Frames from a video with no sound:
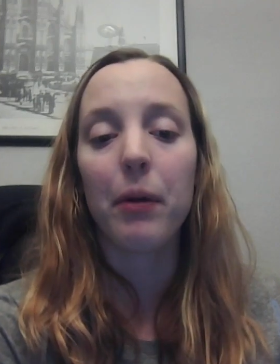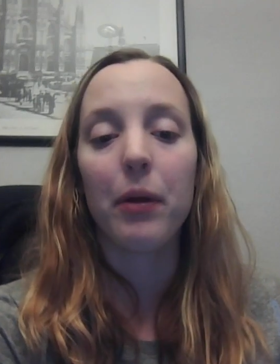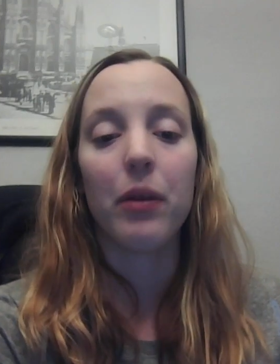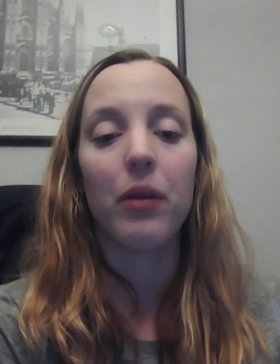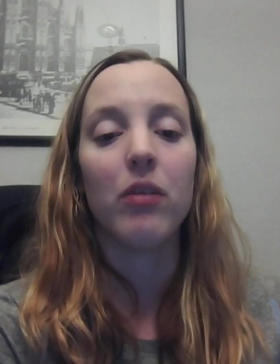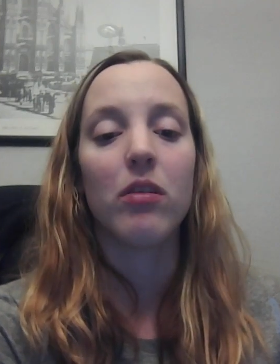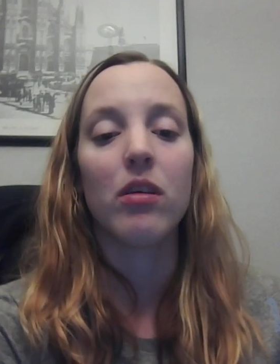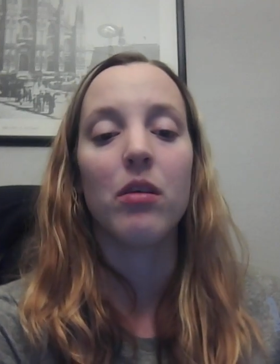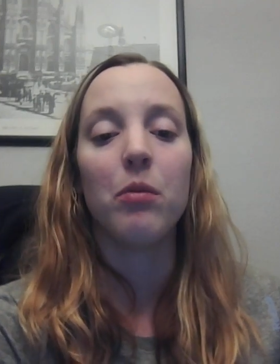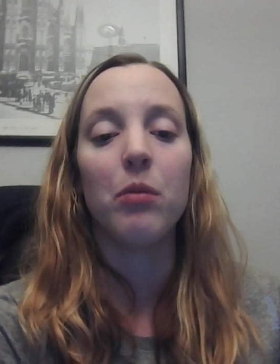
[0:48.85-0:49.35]

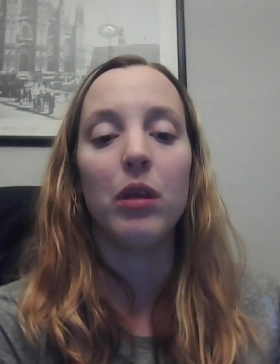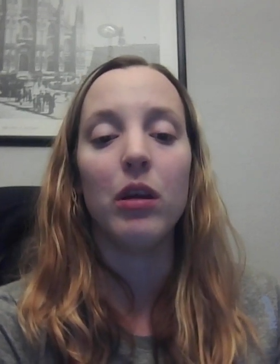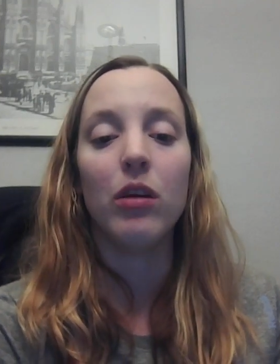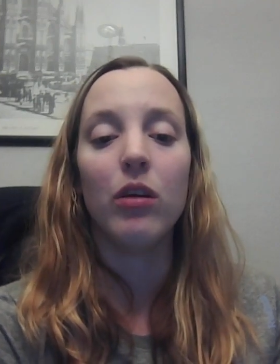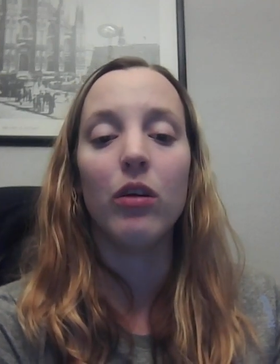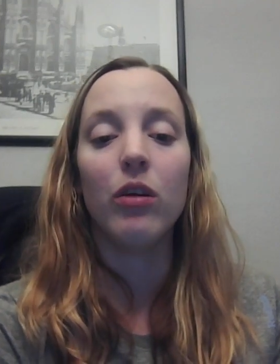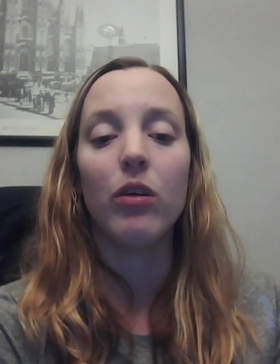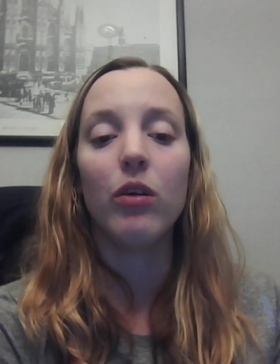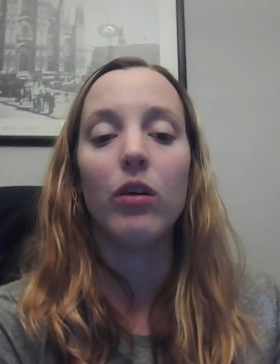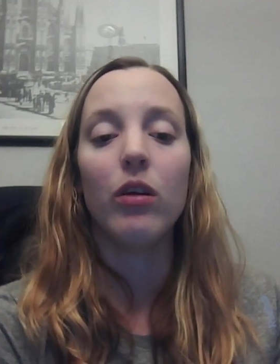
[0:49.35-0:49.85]
This can be
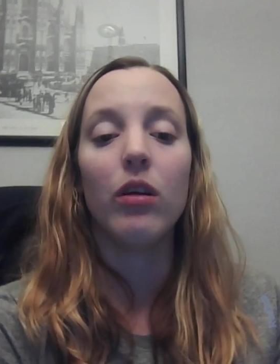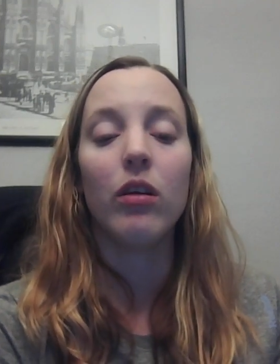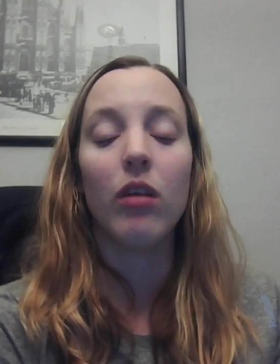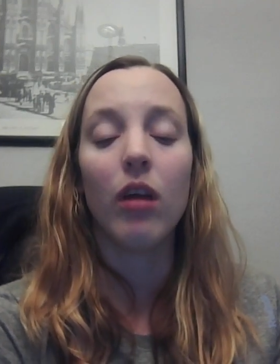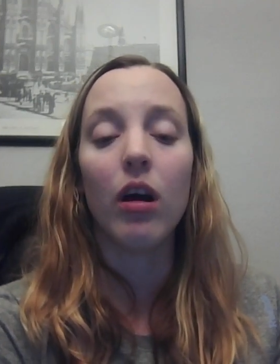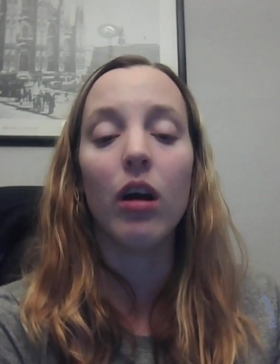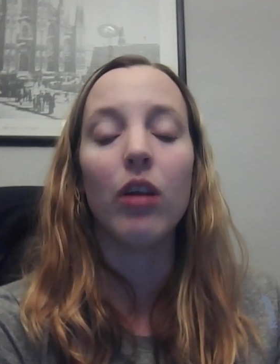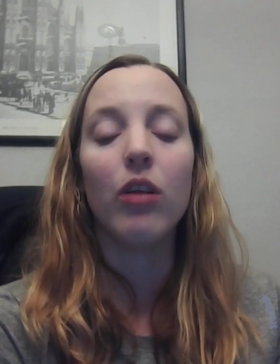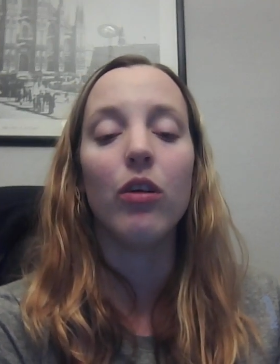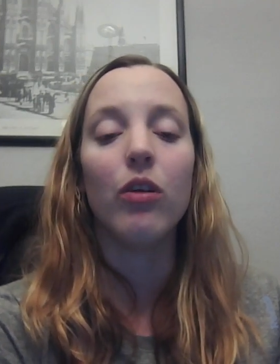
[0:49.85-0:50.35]

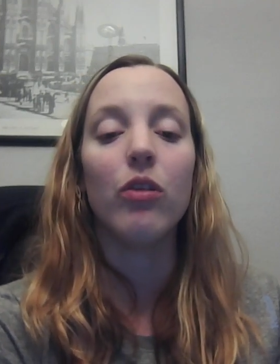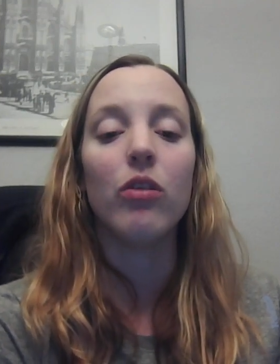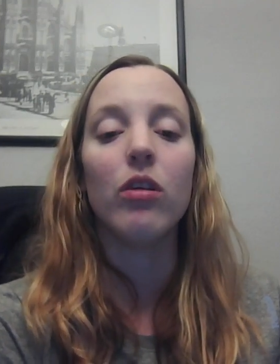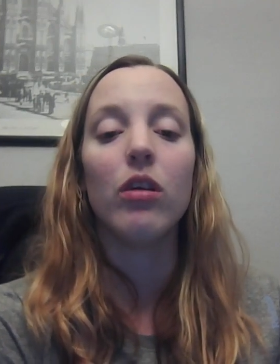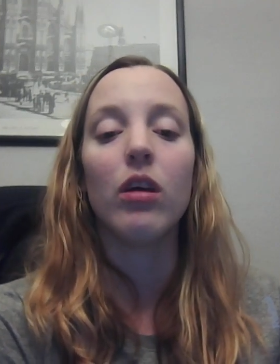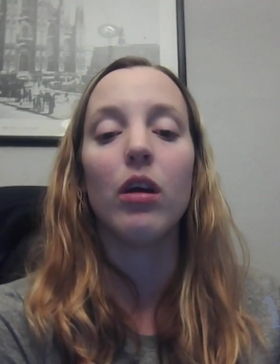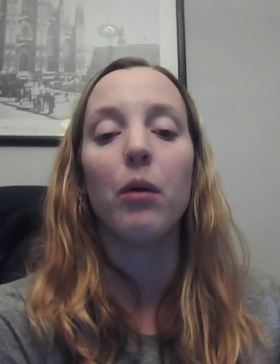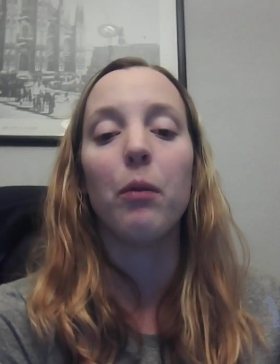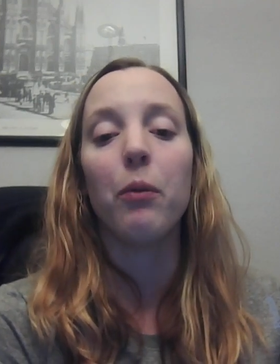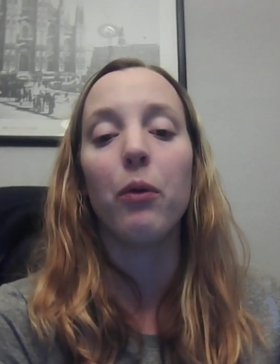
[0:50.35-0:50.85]
done
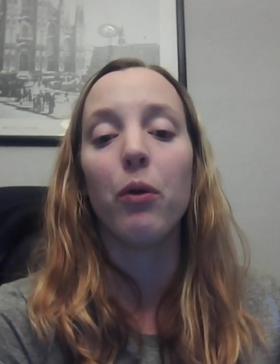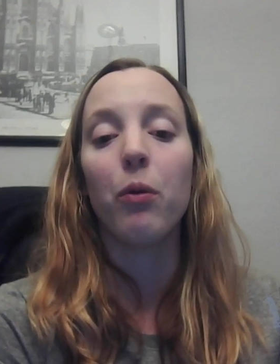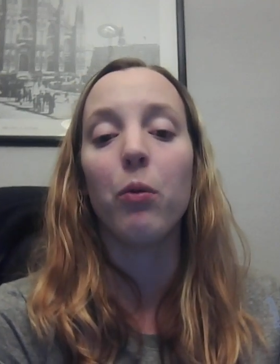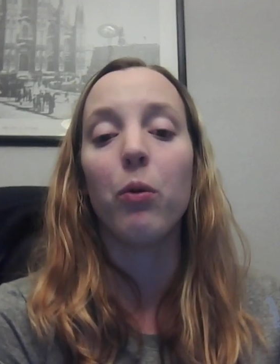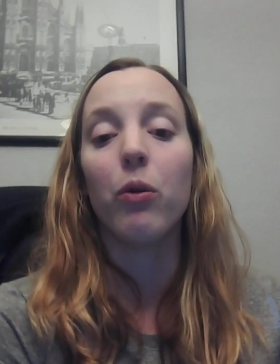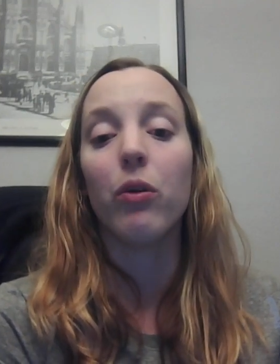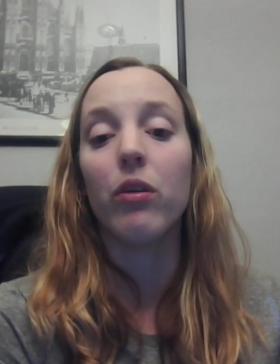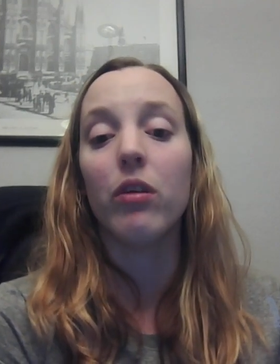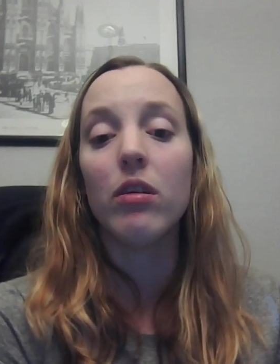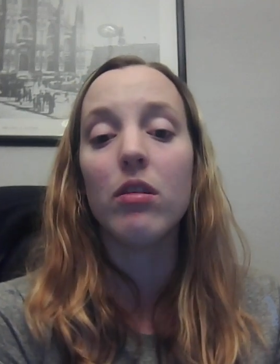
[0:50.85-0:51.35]
using a
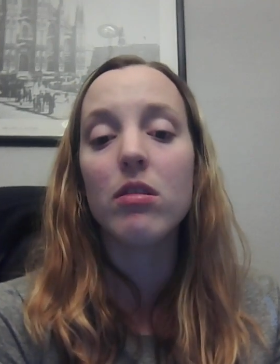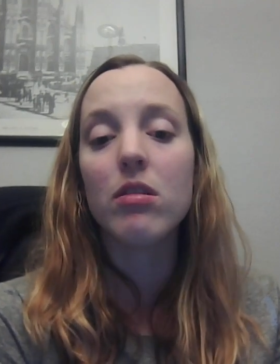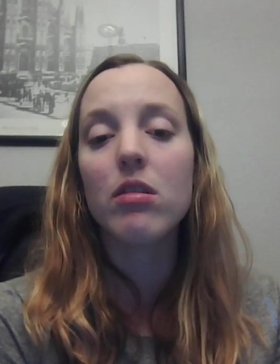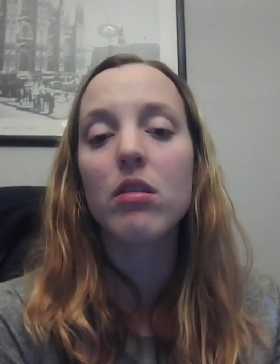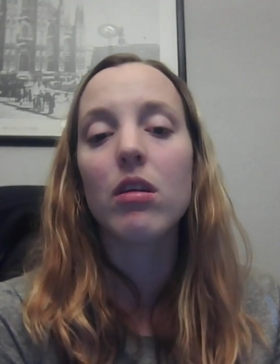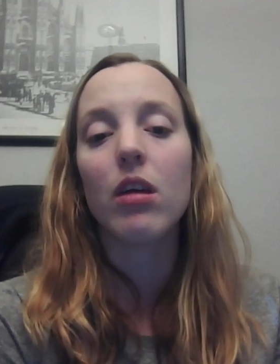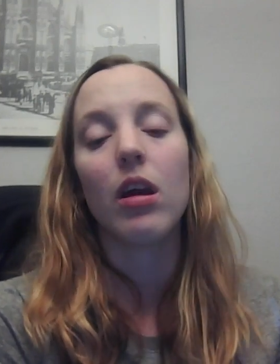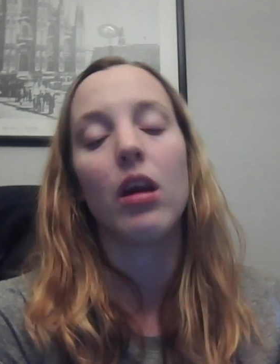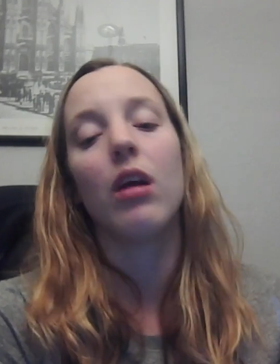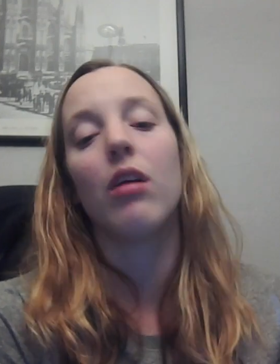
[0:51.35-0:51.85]
bootable disk
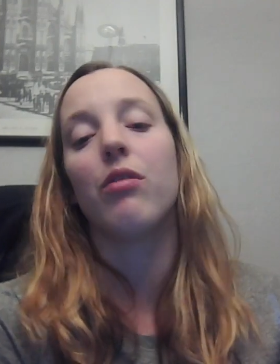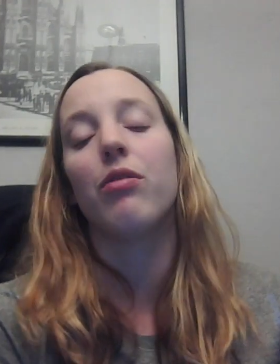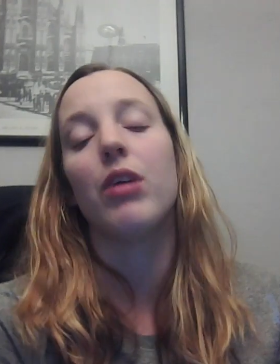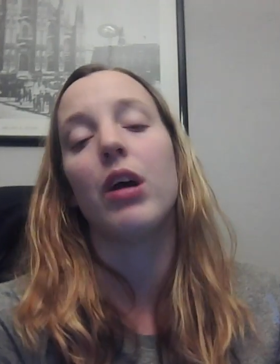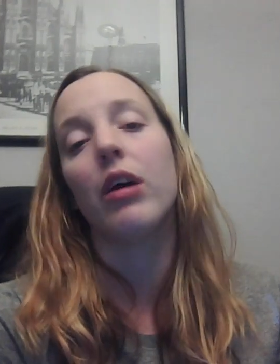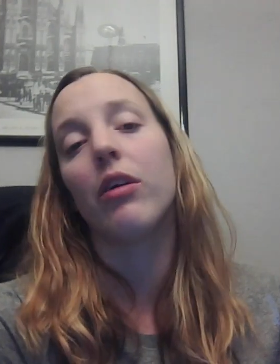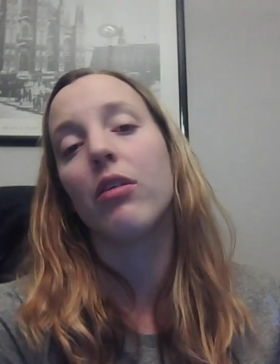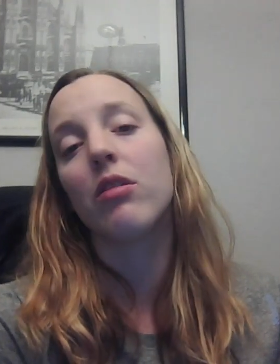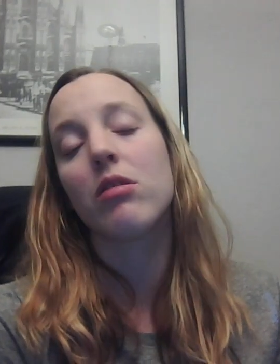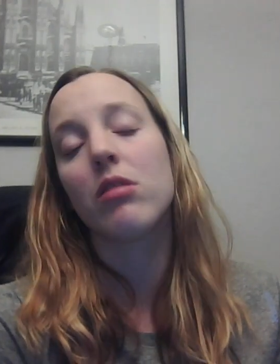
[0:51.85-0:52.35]
and
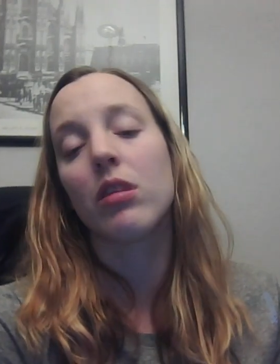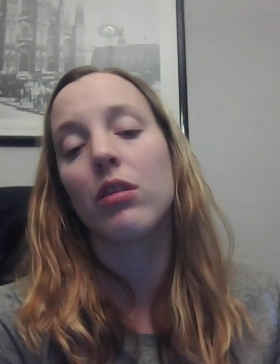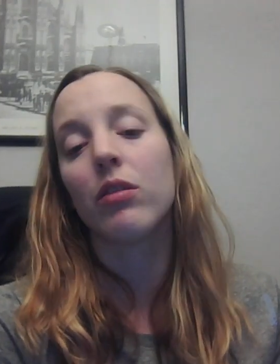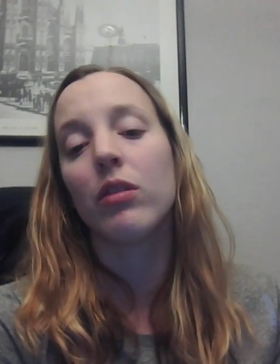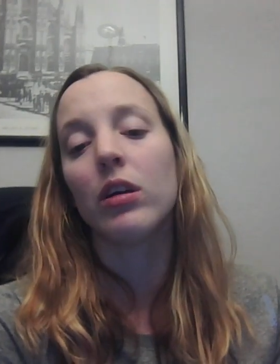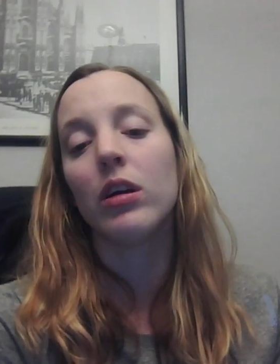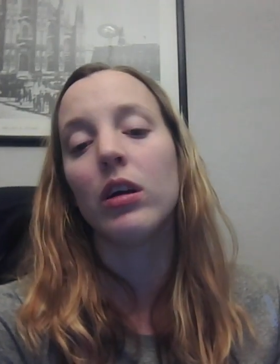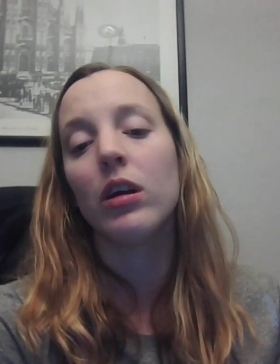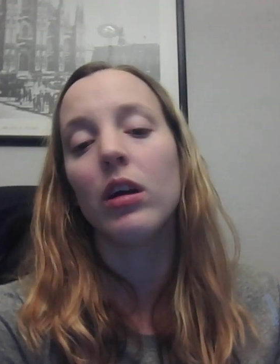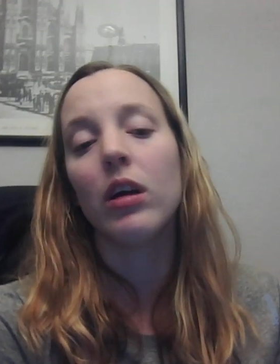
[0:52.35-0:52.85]
file
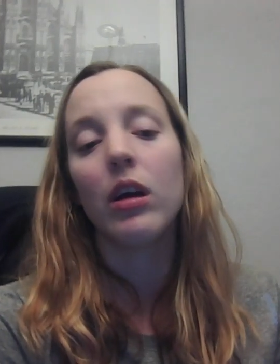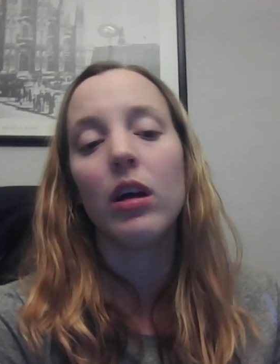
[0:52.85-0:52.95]
server.